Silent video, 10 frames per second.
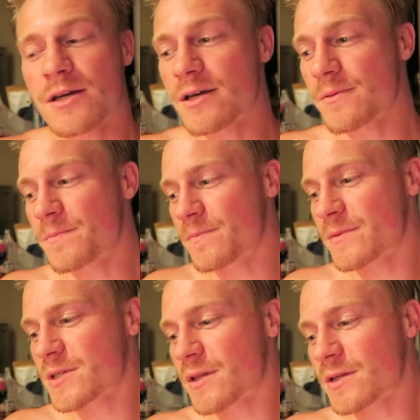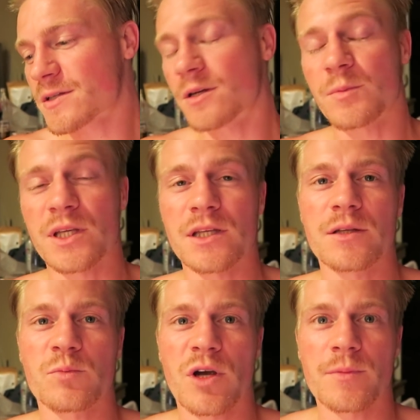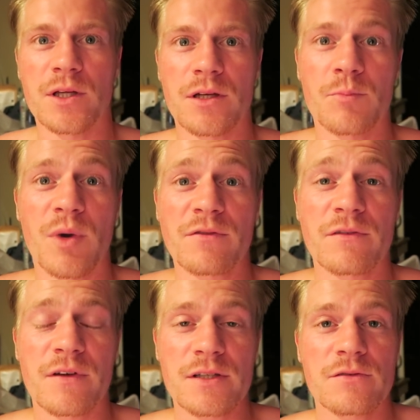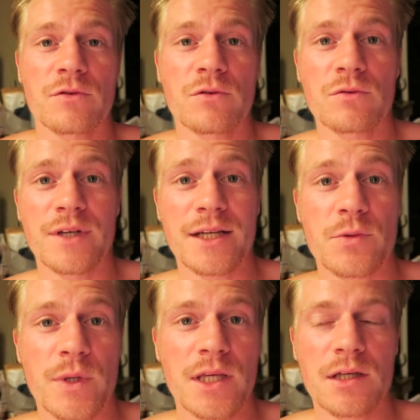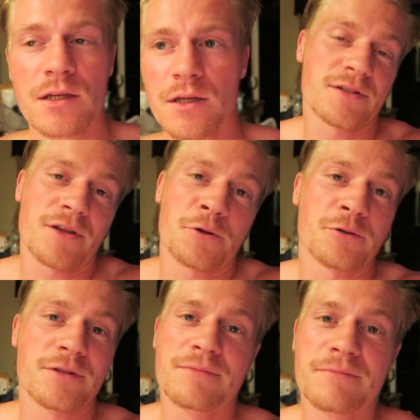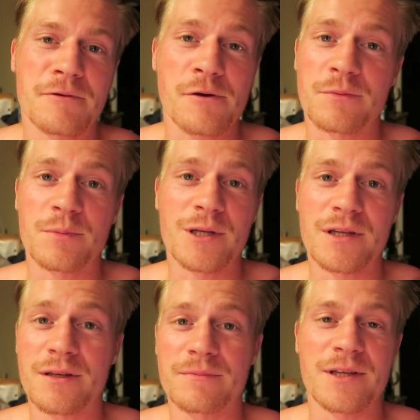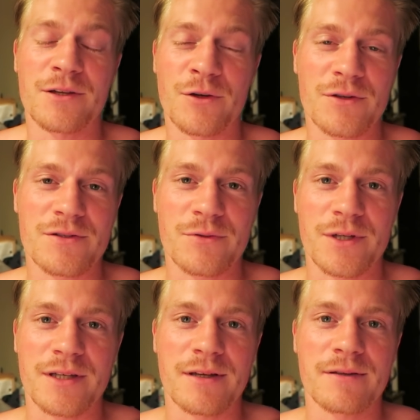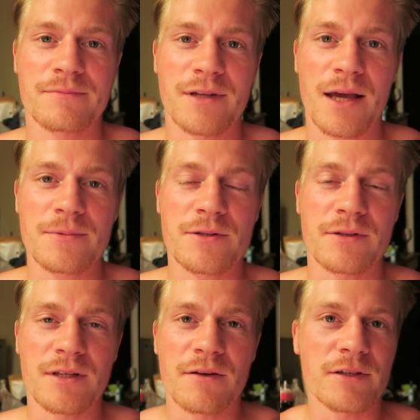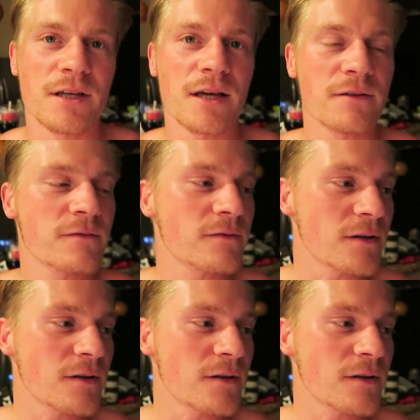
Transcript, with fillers: Um, so that's going to be premiered at Buffer Festival next week. Stoked on being in Costa Rica, absolutely loving life,